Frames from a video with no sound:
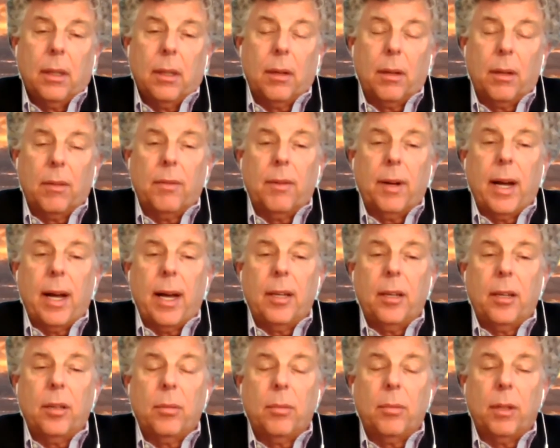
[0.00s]

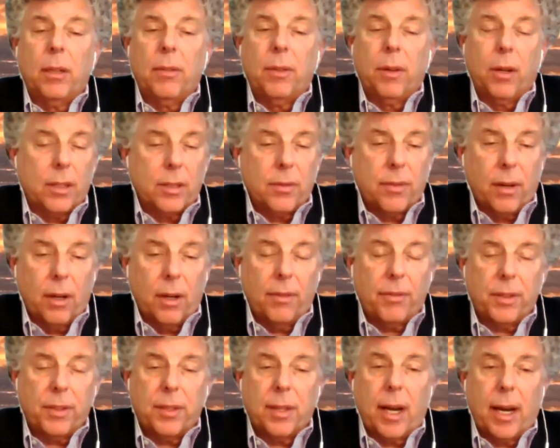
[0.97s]
volume of
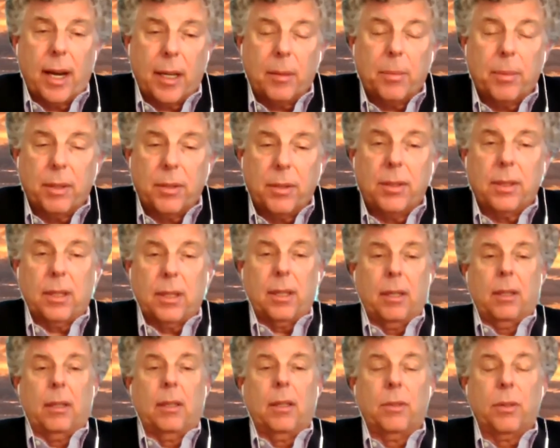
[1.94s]
office
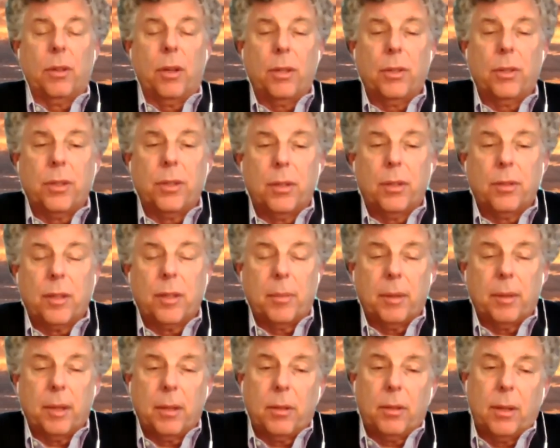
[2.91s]
occupancy is also
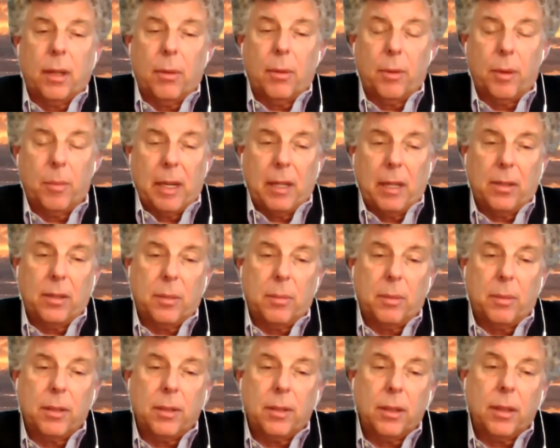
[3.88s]
something that remains to
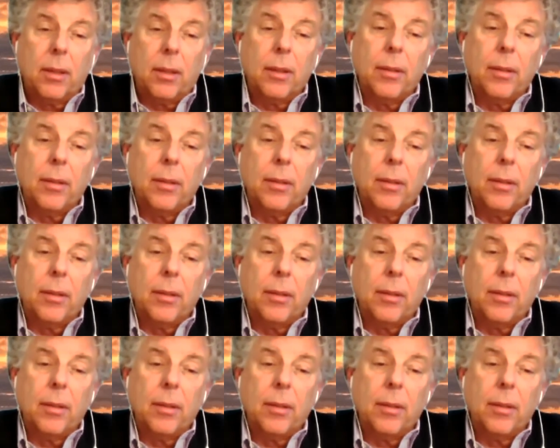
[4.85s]
be seen.